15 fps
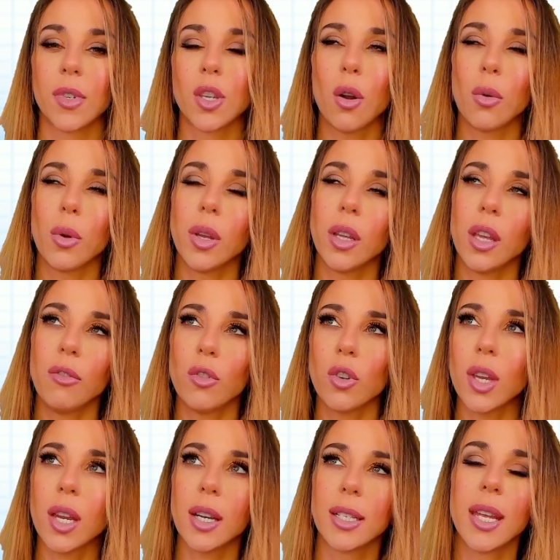So if you
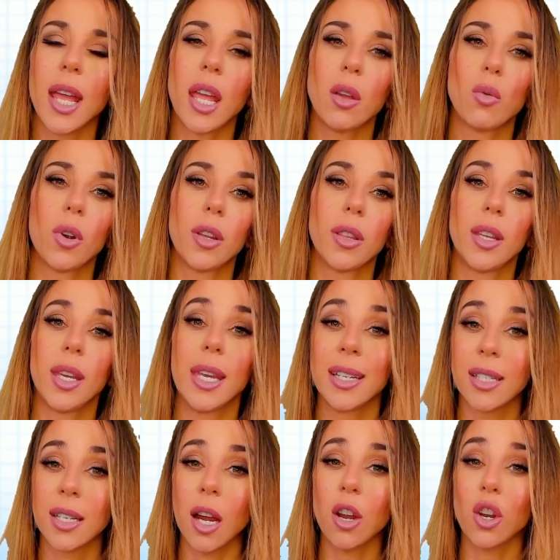get a day where the
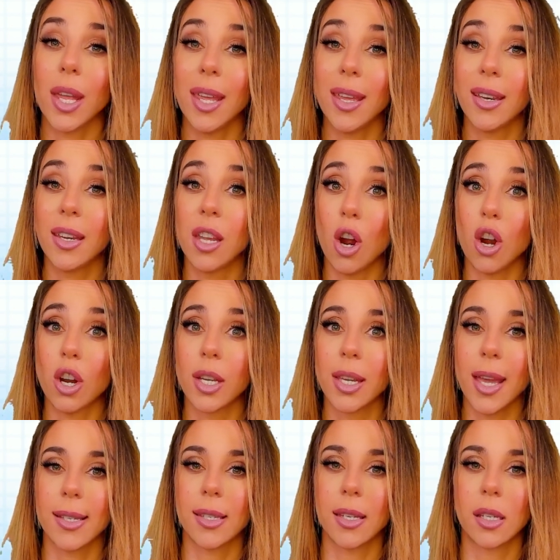entire ADR
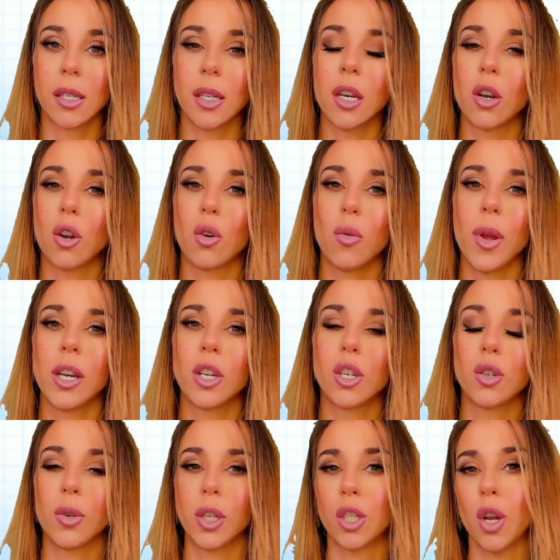gets exceeded already
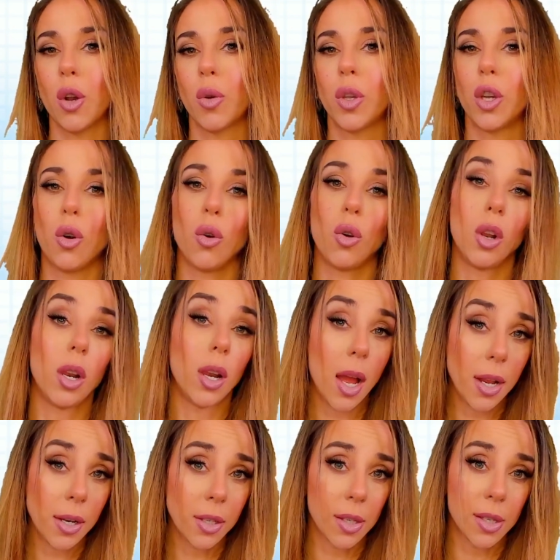during Tokyo or
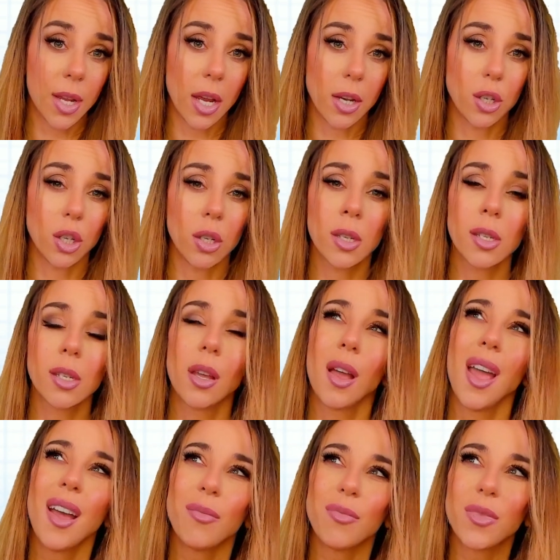London sessions,
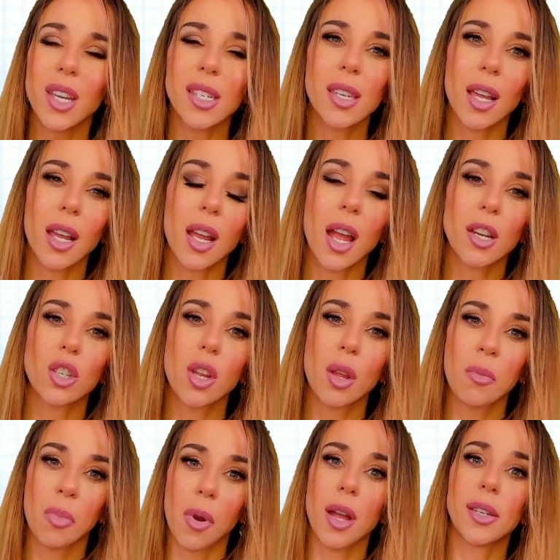this actually
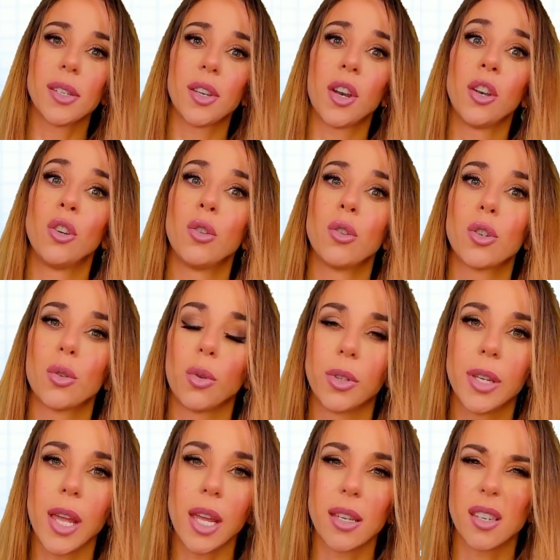implies an unusual
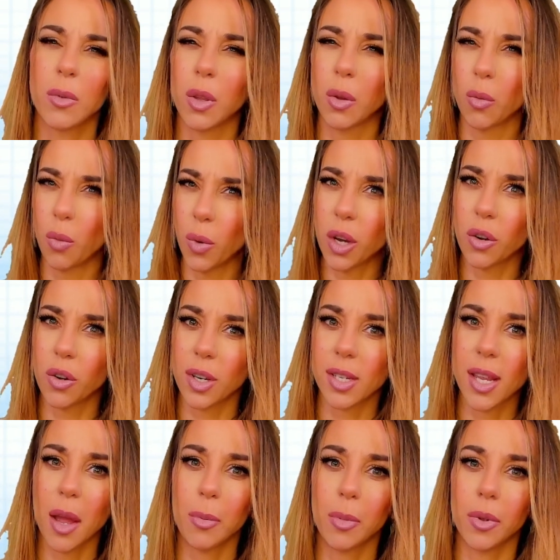day. Something weird
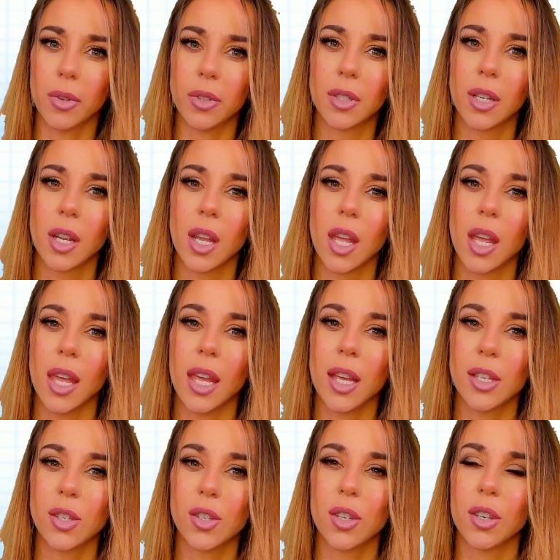has happened.
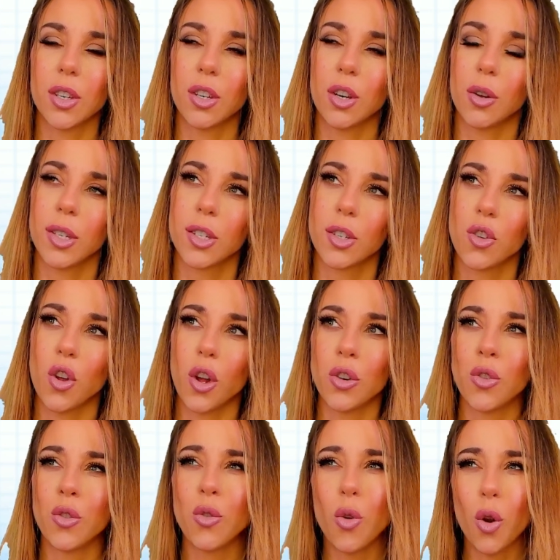It's not
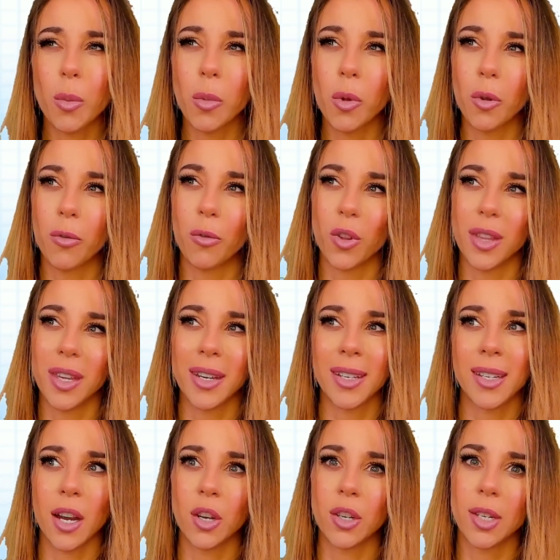normal for the
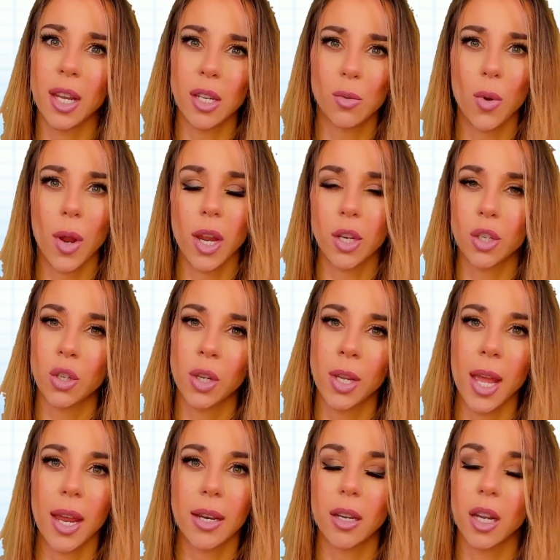entire day's range to
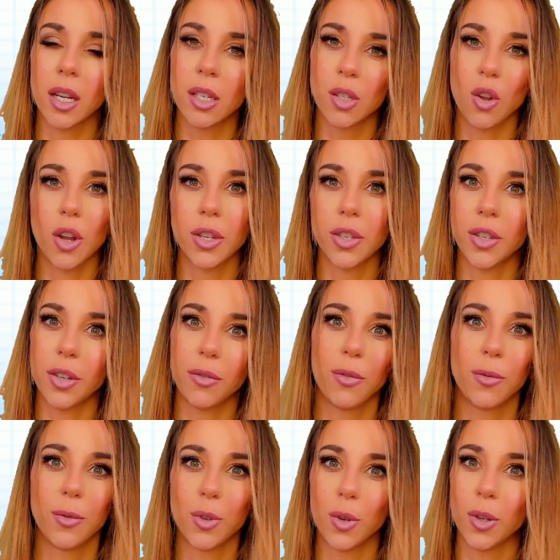get exhausted
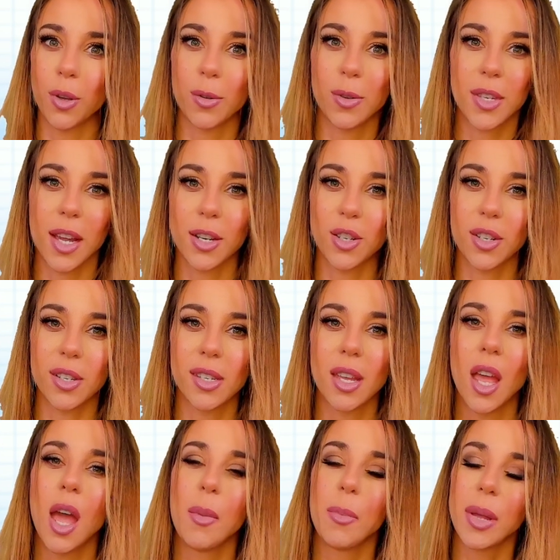during those sessions.
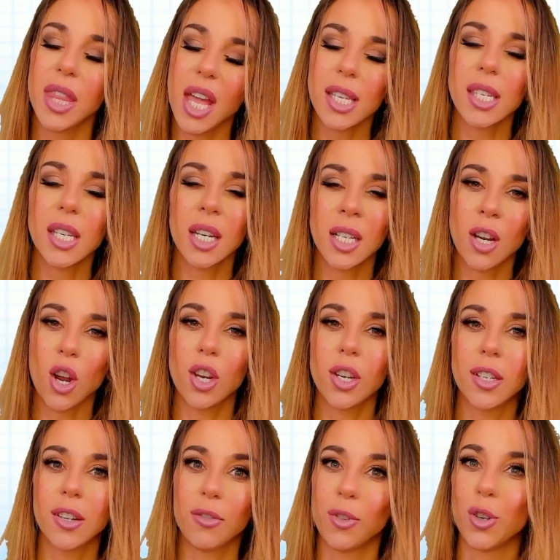But that's an
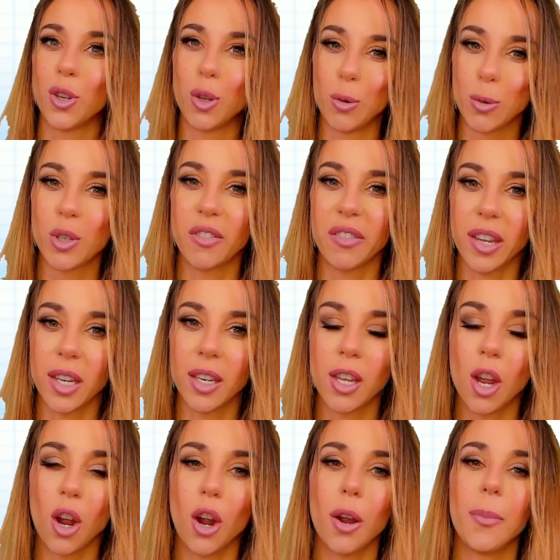entirely different use of
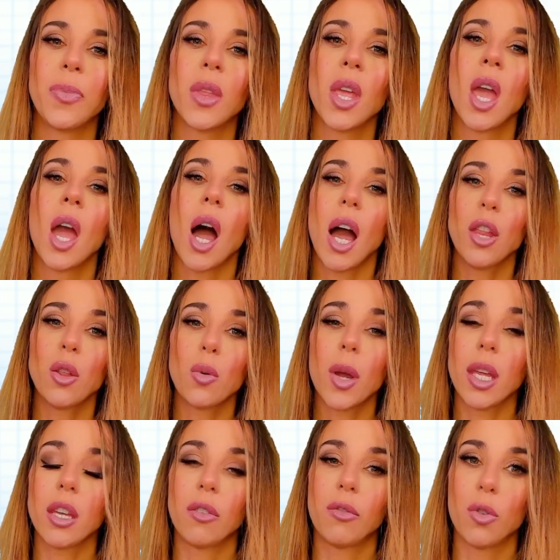ADR. Either
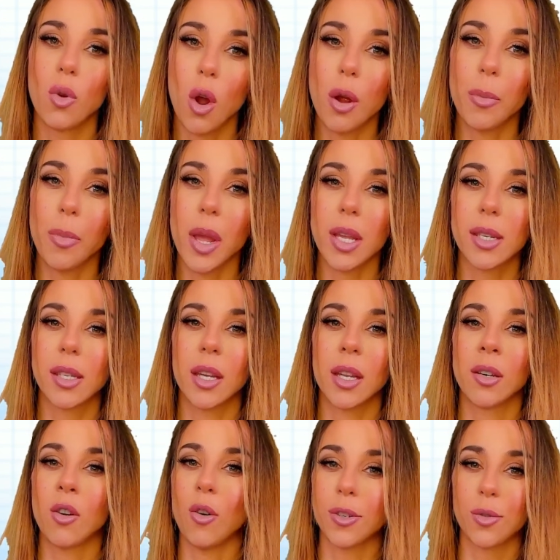way, if you are based
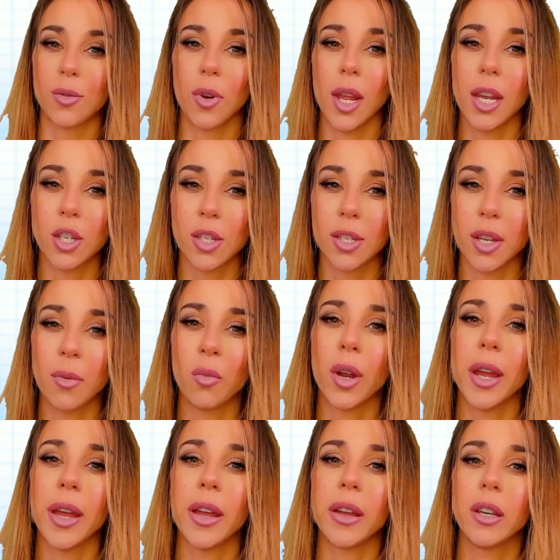in Australasia
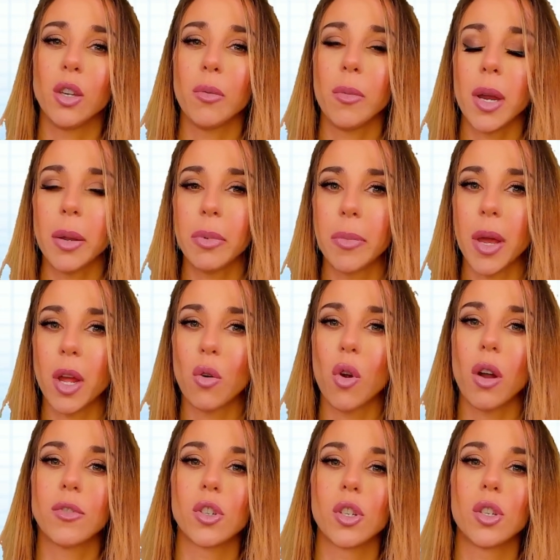somewhere, you might be better
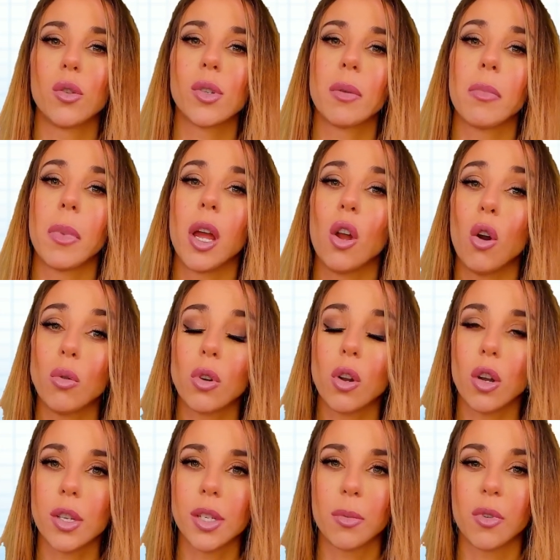off just using my own
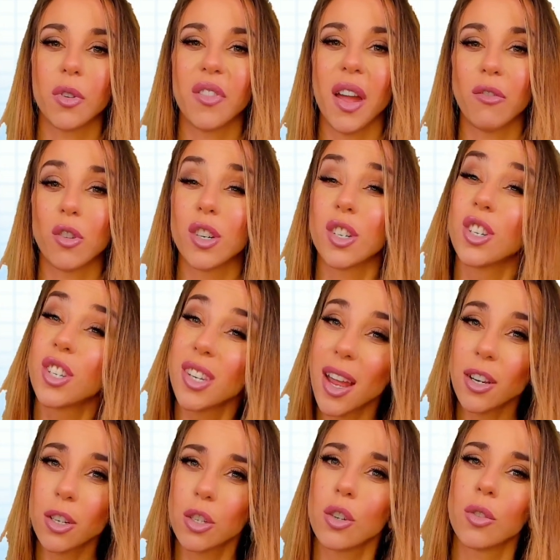concept of average
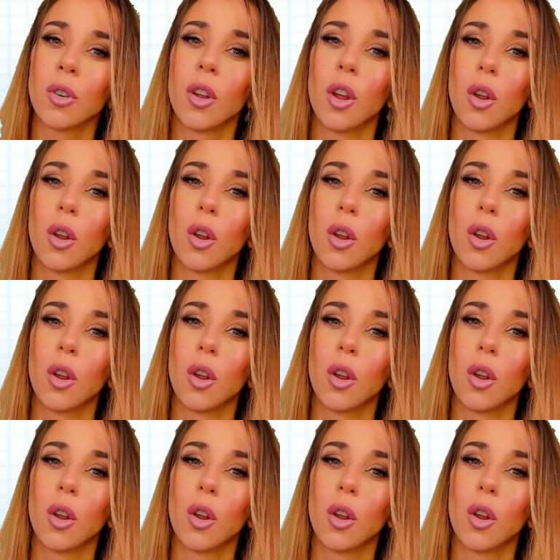session